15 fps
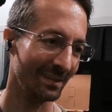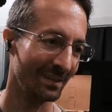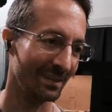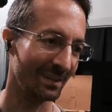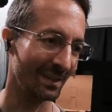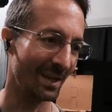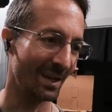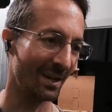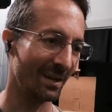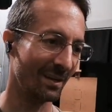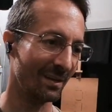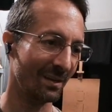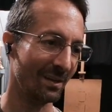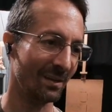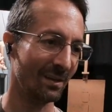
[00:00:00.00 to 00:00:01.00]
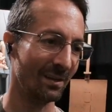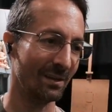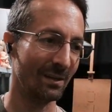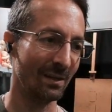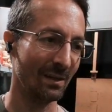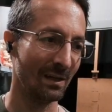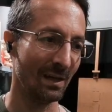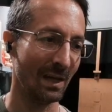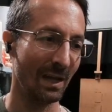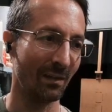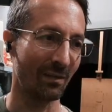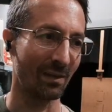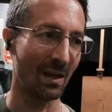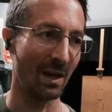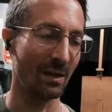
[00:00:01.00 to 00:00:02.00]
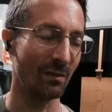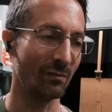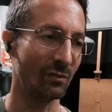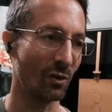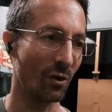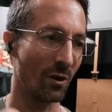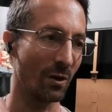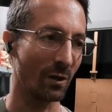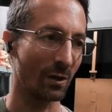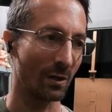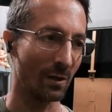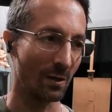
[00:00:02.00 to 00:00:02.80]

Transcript: Yeah. It's kind of dark.